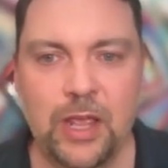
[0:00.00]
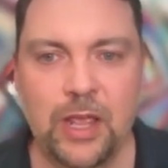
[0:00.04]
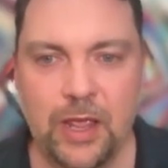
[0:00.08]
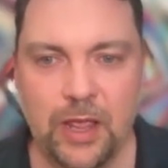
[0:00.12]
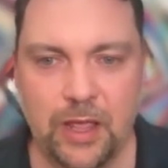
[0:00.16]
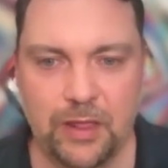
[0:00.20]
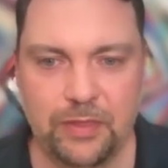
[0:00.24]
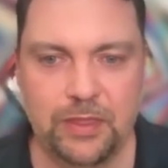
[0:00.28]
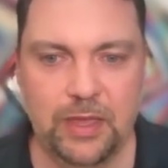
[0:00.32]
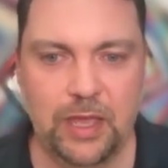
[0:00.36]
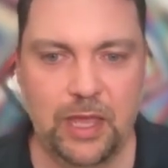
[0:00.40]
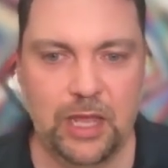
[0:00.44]

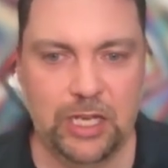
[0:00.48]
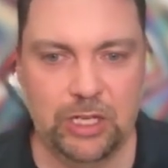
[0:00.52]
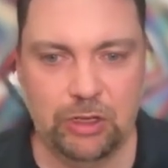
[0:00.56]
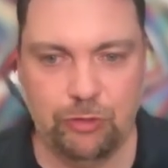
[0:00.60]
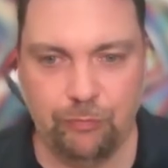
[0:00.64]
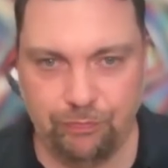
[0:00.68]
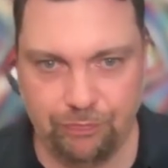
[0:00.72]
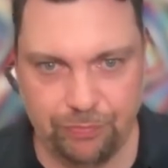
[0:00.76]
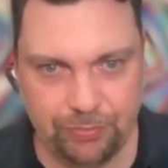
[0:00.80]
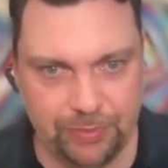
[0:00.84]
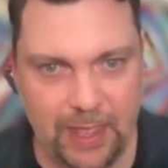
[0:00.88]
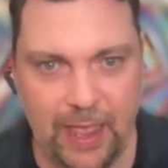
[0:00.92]
then
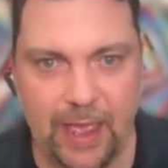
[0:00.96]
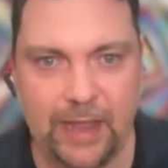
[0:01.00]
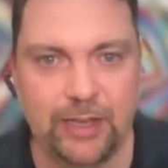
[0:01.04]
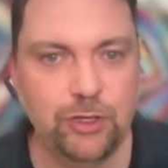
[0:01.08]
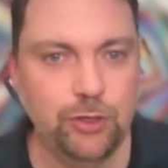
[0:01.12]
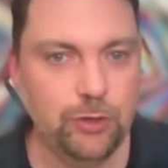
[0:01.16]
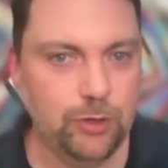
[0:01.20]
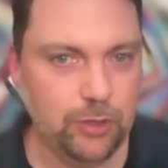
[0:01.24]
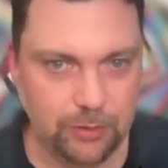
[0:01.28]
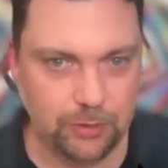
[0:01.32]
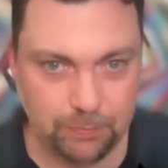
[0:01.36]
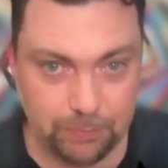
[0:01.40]
that
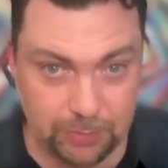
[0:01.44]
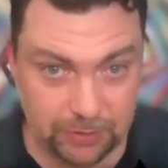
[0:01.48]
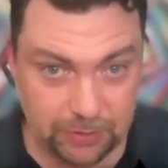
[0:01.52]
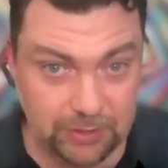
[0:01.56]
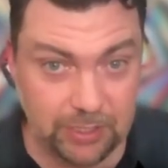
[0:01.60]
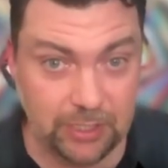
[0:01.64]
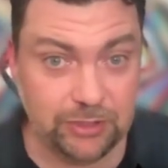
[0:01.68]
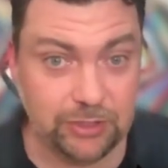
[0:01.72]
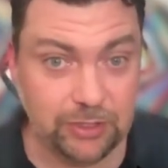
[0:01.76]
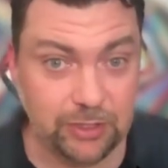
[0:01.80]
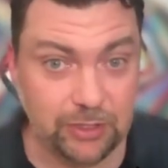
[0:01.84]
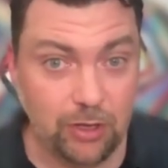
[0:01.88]
you could
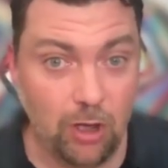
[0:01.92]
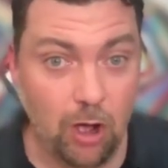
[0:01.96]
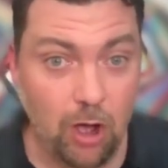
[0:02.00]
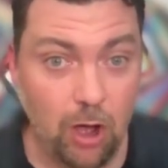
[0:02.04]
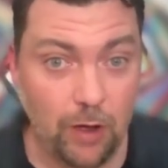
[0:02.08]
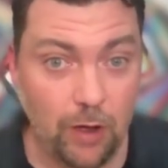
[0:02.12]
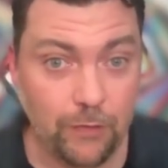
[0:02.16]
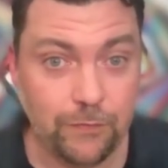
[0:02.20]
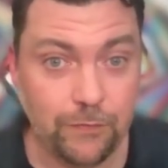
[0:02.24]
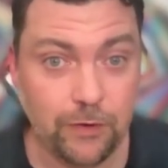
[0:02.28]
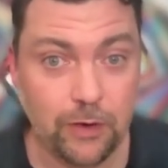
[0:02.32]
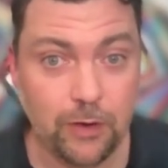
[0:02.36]
potentially
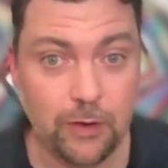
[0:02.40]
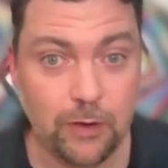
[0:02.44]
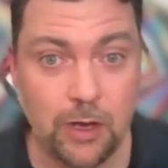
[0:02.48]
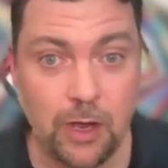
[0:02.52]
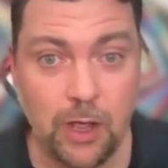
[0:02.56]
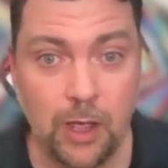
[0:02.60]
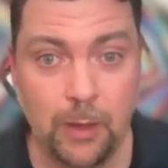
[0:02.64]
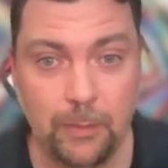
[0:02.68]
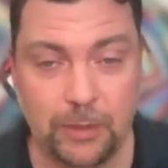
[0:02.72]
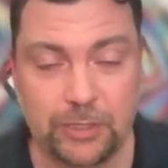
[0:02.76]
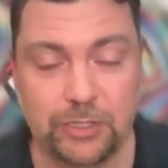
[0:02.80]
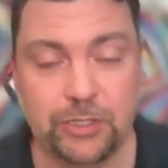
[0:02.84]
offer,
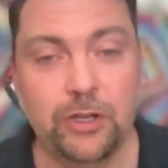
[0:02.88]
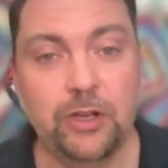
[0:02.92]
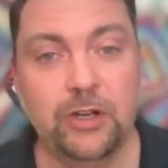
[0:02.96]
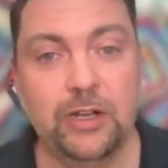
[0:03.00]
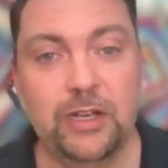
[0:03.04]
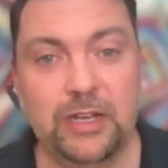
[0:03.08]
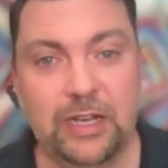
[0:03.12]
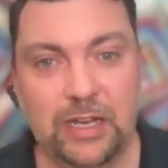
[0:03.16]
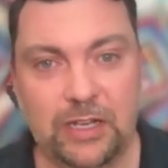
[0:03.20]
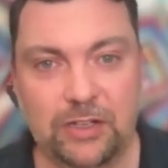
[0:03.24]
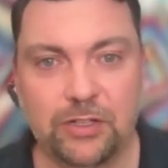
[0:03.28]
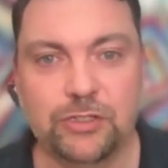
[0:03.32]
but you're going to
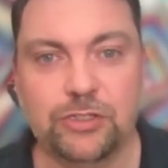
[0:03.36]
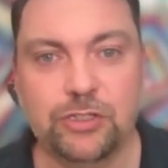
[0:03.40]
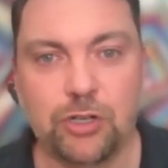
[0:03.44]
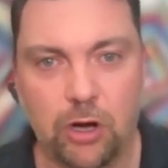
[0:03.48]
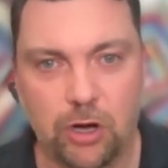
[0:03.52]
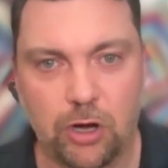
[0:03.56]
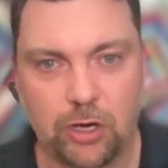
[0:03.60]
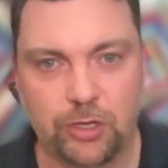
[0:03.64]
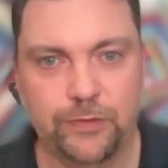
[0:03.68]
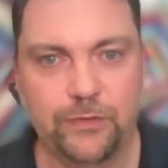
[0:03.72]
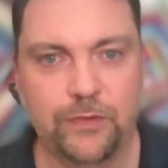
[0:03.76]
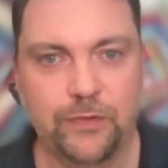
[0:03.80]
need to
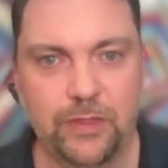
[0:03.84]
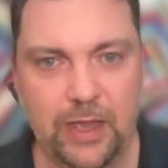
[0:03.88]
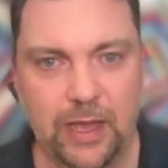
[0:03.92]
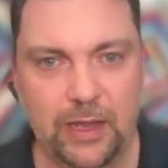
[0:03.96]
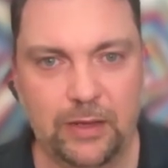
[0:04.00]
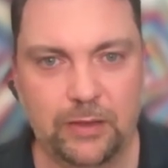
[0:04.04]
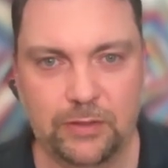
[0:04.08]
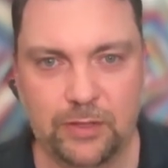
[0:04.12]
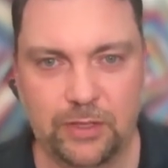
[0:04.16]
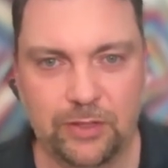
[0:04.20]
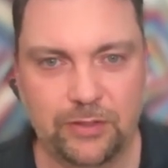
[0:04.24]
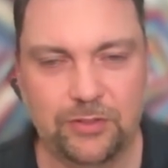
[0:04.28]
charge for
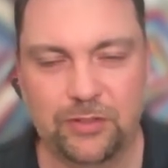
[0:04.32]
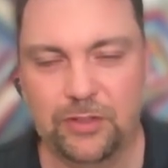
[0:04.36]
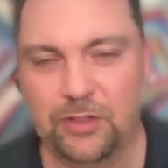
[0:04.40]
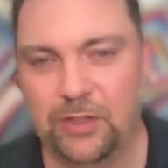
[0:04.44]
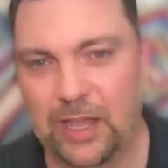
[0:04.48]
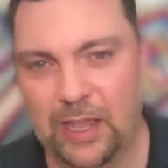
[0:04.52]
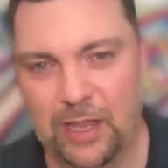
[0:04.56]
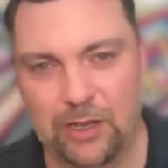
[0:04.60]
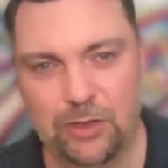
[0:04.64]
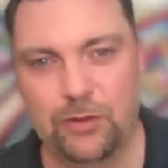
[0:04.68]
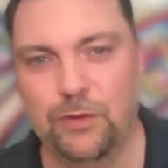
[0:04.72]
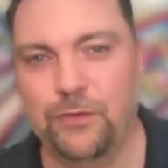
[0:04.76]
that because you
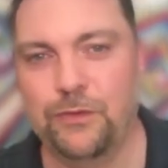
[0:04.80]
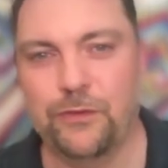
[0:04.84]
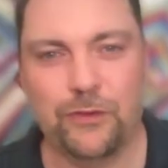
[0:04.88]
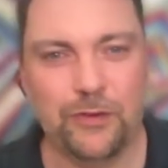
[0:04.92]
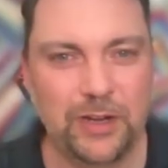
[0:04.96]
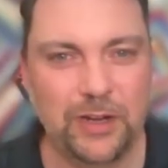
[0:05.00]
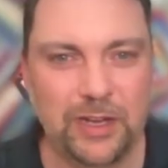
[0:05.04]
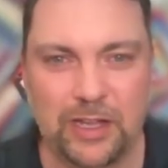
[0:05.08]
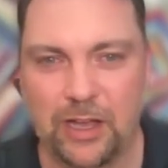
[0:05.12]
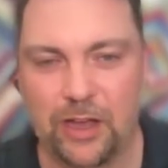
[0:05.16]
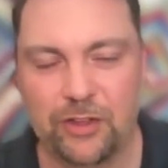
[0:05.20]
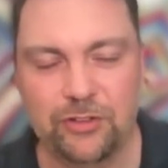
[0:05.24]
can't do
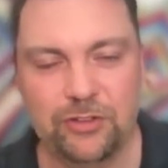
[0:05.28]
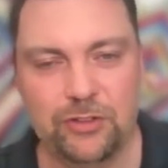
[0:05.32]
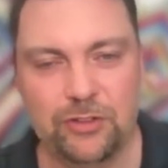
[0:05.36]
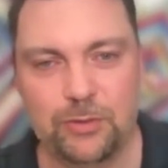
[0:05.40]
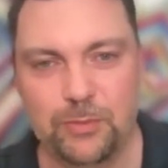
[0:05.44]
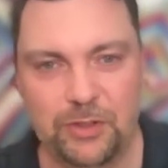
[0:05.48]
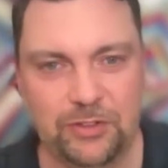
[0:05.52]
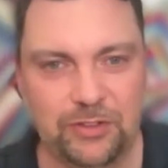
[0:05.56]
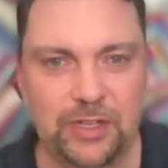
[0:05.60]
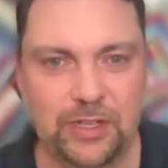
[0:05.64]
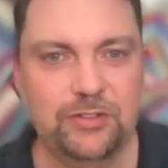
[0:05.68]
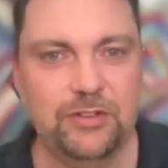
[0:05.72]
free
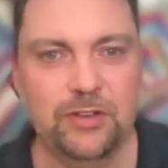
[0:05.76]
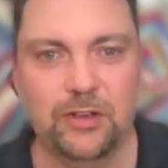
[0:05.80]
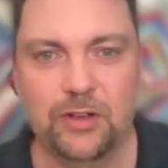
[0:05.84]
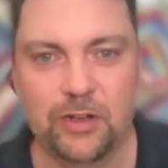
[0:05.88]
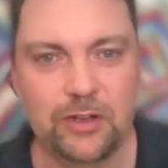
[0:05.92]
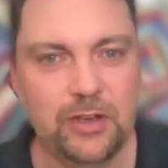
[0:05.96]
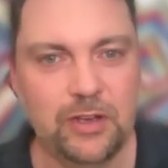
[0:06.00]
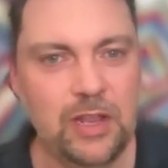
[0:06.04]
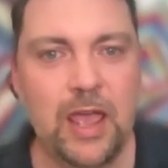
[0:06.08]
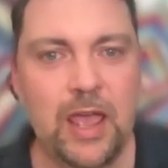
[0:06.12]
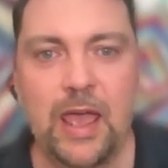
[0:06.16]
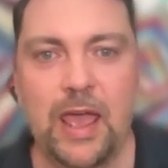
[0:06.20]
customization
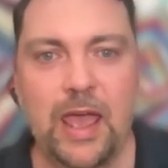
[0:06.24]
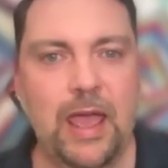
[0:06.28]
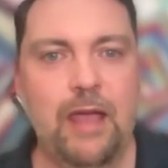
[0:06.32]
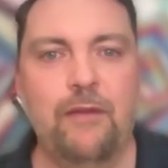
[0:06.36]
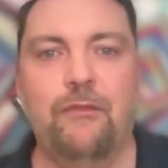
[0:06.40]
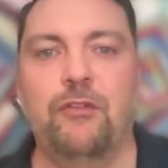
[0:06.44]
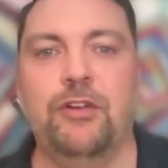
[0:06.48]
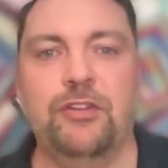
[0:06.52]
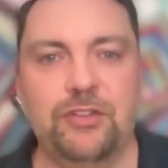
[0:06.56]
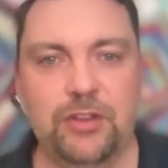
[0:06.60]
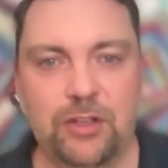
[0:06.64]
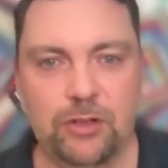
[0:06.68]
on
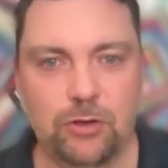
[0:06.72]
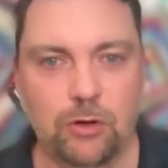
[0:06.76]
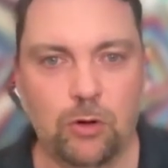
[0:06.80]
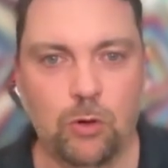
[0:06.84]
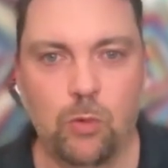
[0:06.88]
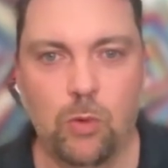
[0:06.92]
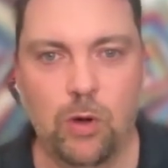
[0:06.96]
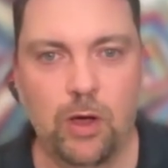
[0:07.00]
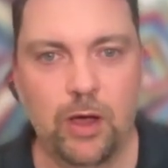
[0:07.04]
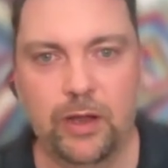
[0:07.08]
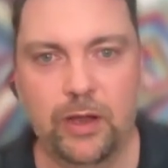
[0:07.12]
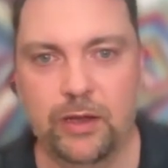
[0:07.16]
every single
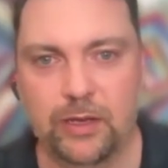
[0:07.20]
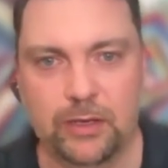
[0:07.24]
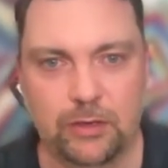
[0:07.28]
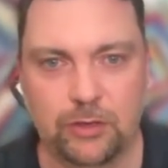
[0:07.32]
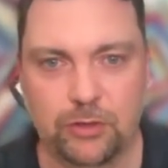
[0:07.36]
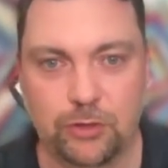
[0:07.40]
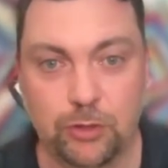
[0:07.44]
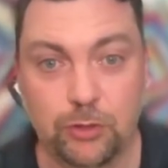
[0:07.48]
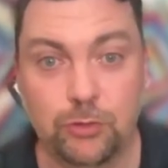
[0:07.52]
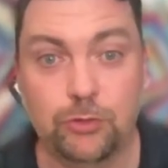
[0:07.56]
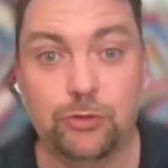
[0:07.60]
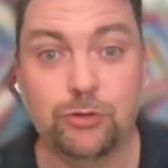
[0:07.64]
one and
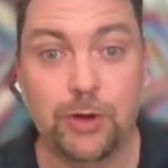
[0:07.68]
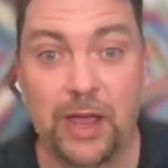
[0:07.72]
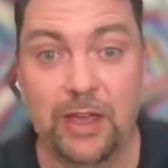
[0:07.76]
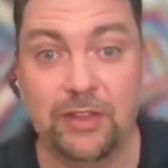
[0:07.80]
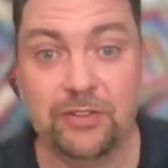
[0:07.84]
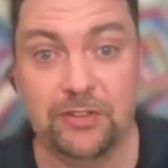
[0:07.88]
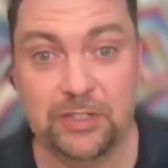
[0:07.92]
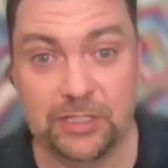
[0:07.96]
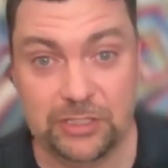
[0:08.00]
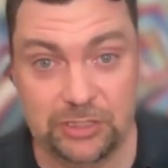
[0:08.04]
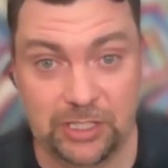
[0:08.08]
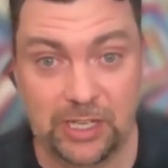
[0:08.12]
do
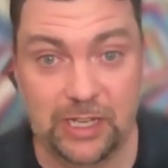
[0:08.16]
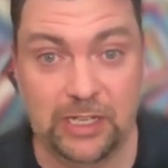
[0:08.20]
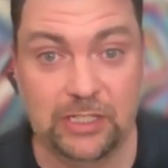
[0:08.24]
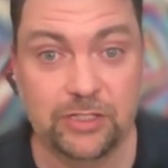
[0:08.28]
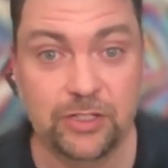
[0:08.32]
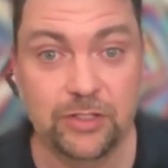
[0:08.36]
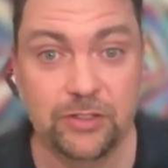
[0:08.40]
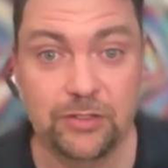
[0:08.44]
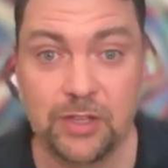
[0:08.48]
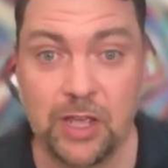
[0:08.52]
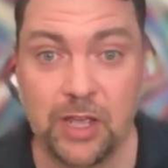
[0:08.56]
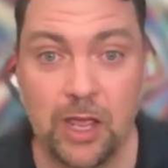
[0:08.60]
drastic
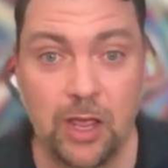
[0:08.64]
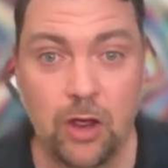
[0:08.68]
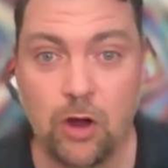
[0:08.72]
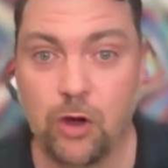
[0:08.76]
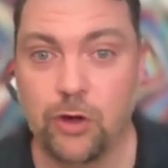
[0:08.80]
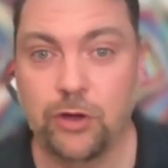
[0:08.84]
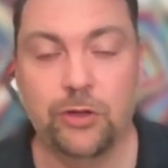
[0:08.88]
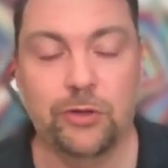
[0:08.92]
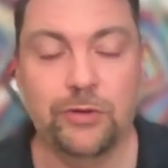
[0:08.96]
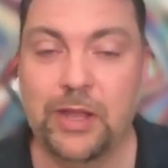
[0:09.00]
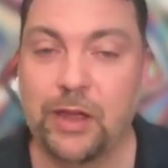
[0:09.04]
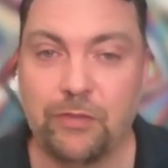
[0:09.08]
changes
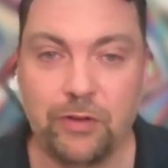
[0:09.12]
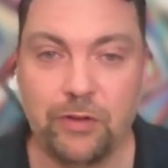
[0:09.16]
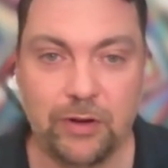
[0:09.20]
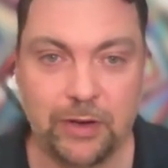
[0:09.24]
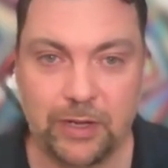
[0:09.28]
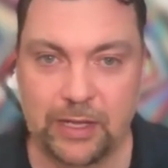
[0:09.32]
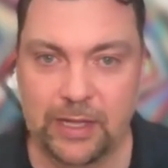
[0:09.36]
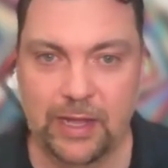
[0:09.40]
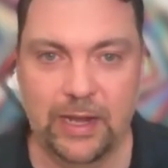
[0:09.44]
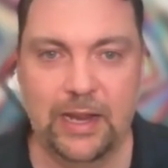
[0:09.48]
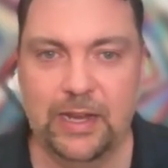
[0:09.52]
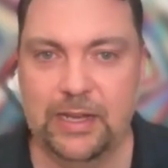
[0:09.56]
or you'll never
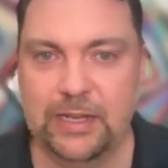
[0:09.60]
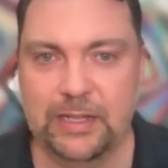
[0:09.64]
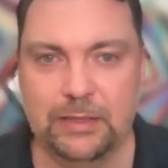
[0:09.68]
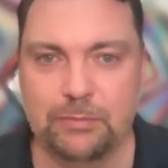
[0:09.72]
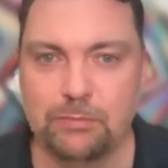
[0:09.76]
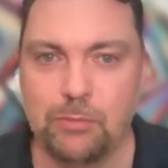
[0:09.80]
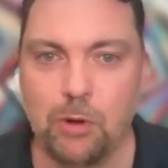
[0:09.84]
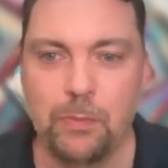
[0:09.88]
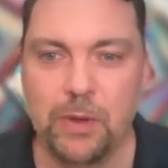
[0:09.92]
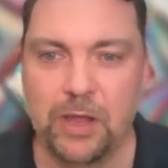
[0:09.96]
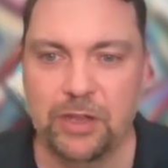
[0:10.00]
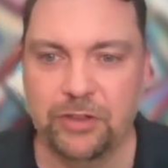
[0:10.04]
get any
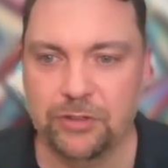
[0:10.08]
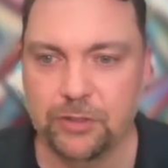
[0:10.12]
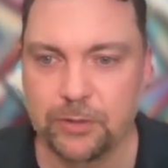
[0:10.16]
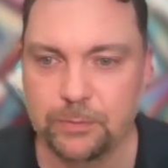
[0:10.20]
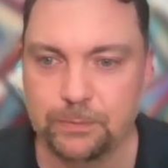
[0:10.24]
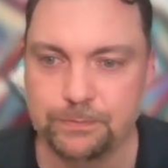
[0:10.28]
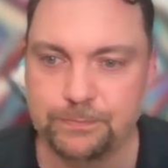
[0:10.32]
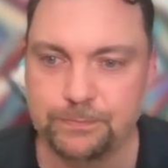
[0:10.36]
momentum.